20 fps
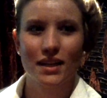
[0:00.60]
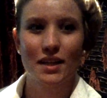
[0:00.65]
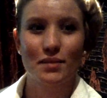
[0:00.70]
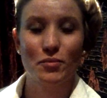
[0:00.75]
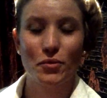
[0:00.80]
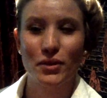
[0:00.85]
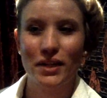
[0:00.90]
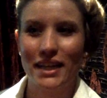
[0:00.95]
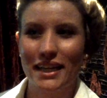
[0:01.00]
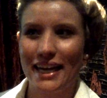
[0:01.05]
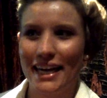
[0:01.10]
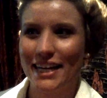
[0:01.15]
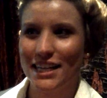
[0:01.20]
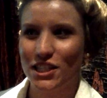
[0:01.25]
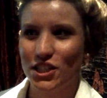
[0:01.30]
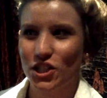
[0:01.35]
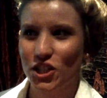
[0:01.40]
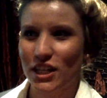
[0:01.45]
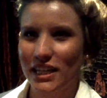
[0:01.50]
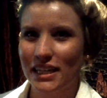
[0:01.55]
Morning,
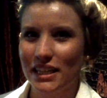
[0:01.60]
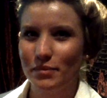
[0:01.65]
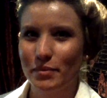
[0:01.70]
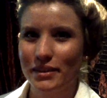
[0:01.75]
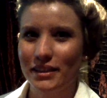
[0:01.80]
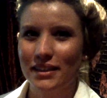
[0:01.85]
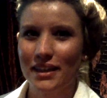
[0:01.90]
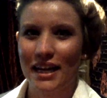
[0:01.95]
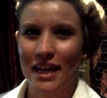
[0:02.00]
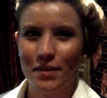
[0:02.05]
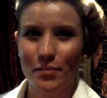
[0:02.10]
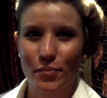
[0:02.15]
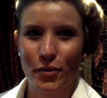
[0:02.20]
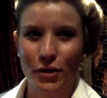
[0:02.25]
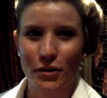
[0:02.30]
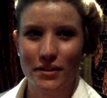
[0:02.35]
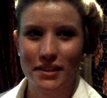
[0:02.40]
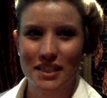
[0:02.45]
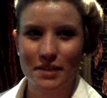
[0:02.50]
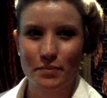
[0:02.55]
ladies and gentlemen. I am
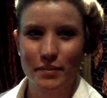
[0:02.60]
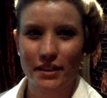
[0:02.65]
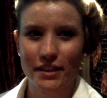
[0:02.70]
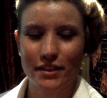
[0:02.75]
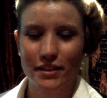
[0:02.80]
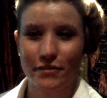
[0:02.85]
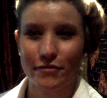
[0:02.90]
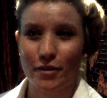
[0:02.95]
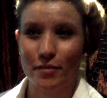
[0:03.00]
Bronwyn Smith